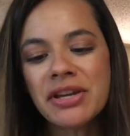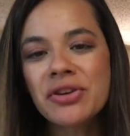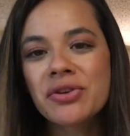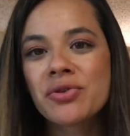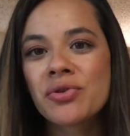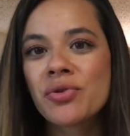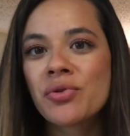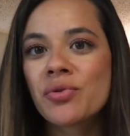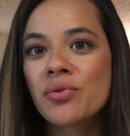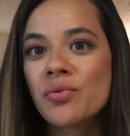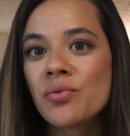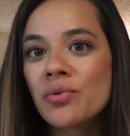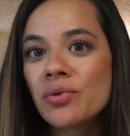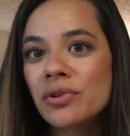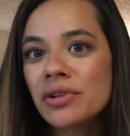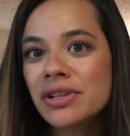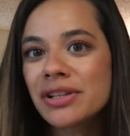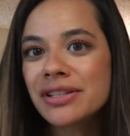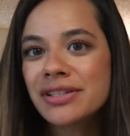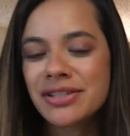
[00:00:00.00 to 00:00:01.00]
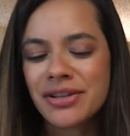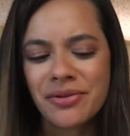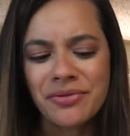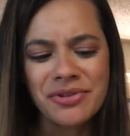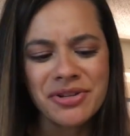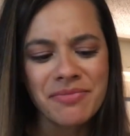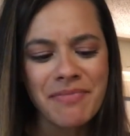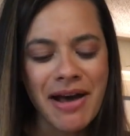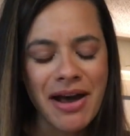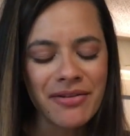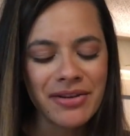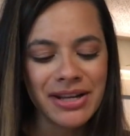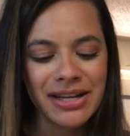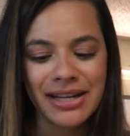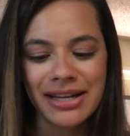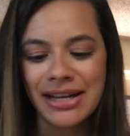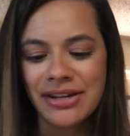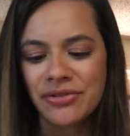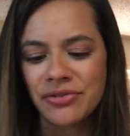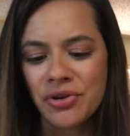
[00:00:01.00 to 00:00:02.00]
cool toned about it,
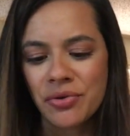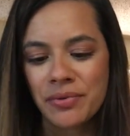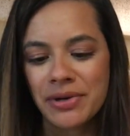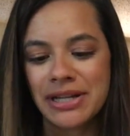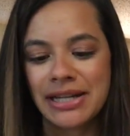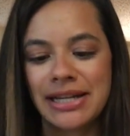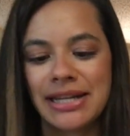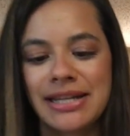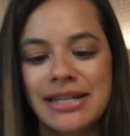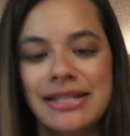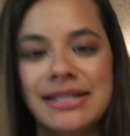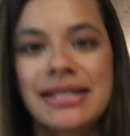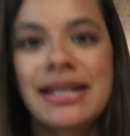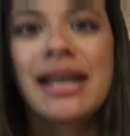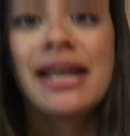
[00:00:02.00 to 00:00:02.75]
and I don't know what it is,